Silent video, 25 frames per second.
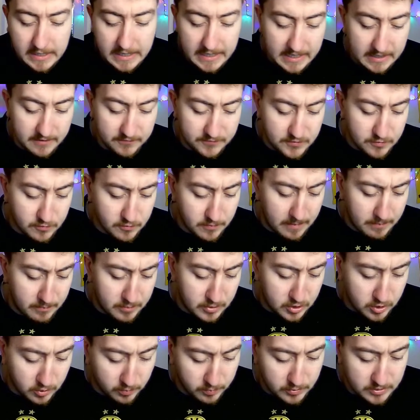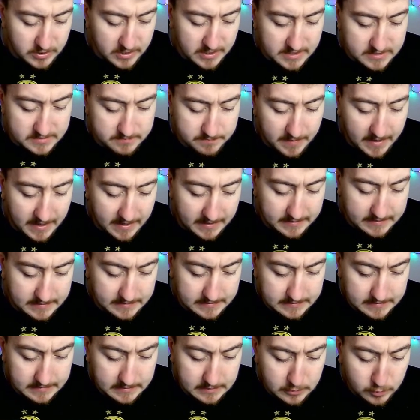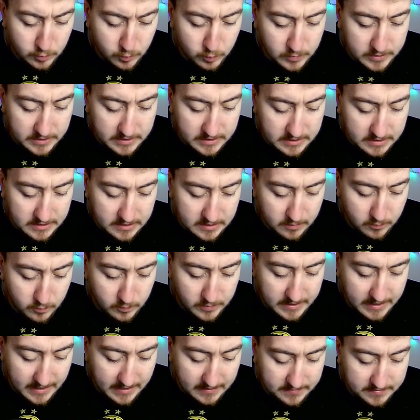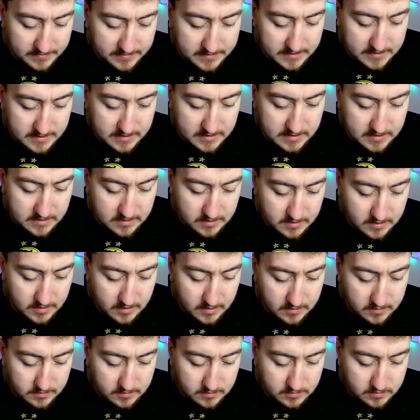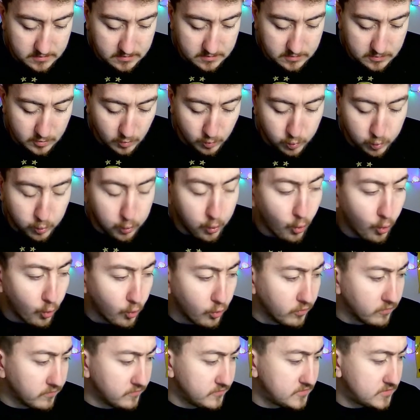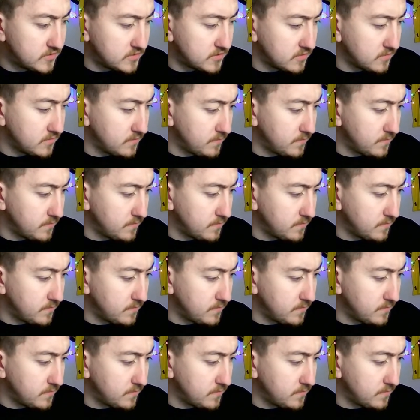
If you remember a couple years back, we had the Wolves